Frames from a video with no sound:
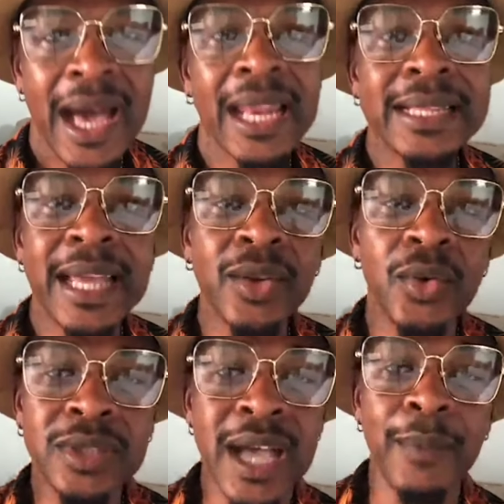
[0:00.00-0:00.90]
A lot of
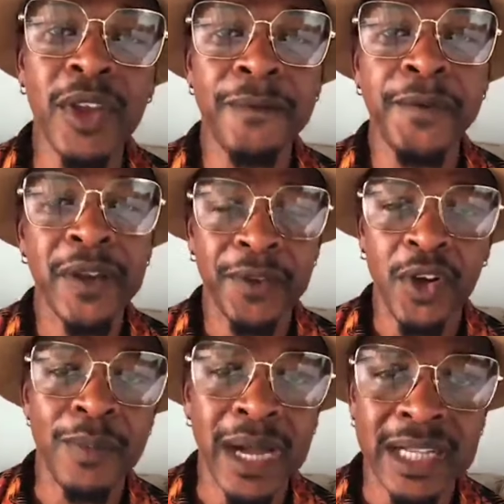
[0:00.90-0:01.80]
you talk about you're afraid to
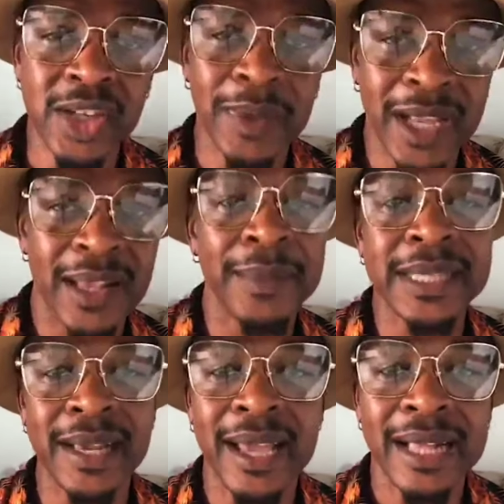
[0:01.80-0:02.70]
come back to Jamaica. Let
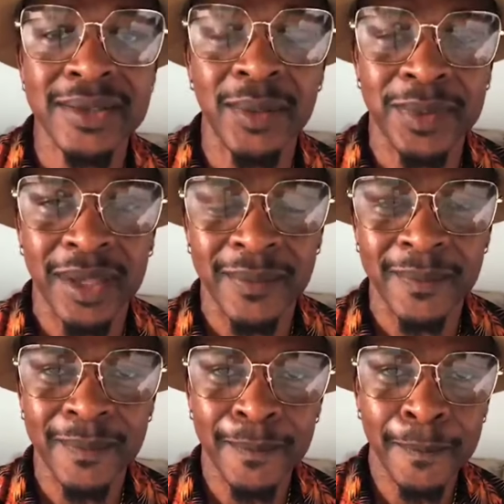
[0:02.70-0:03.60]
me tell you all something.
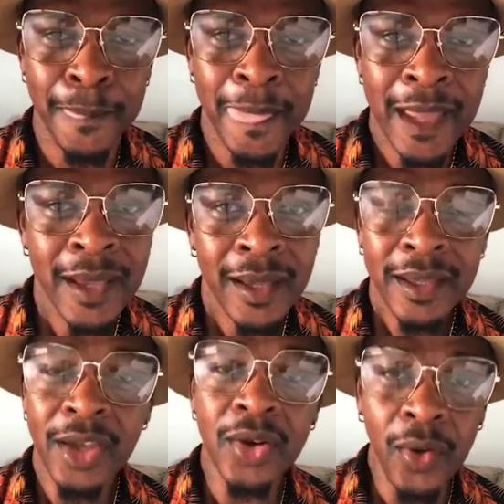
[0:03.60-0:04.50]

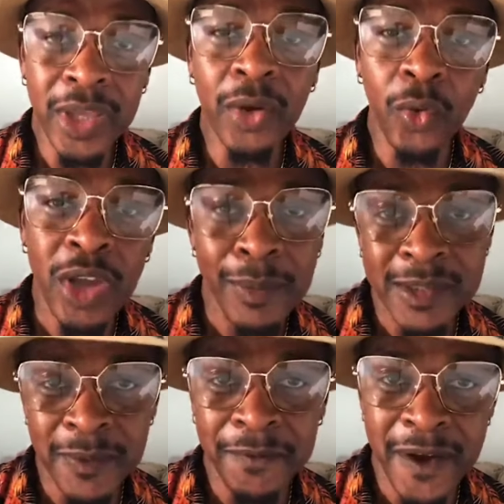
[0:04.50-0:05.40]
You know who you
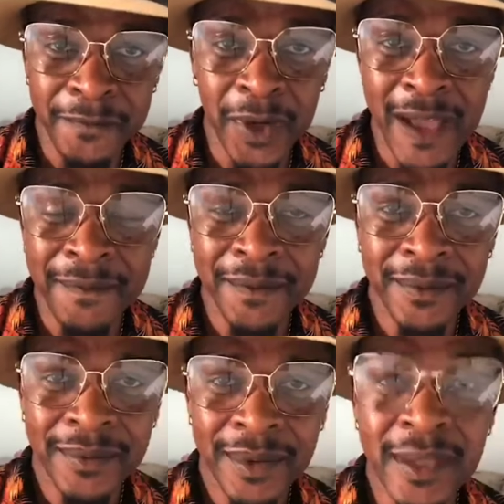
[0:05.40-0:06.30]
must be fearful of?
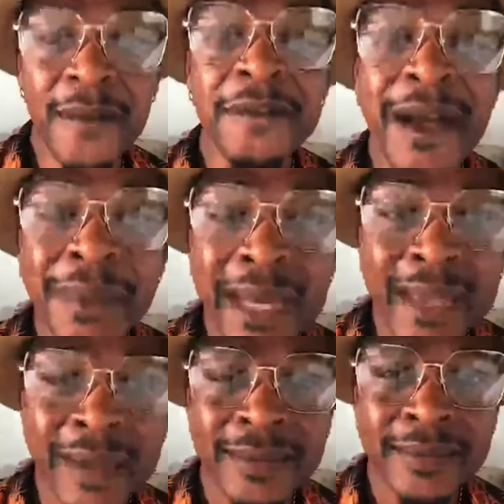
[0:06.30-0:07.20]
Your
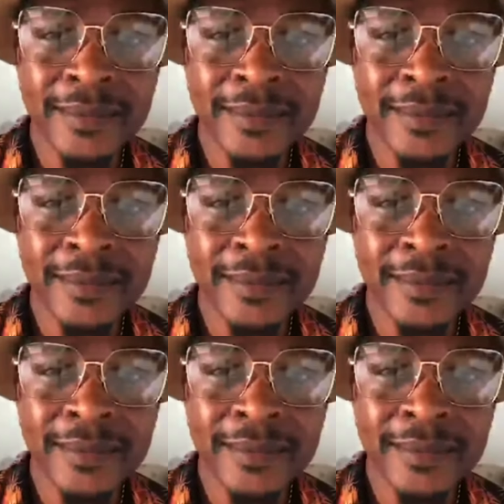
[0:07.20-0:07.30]
family.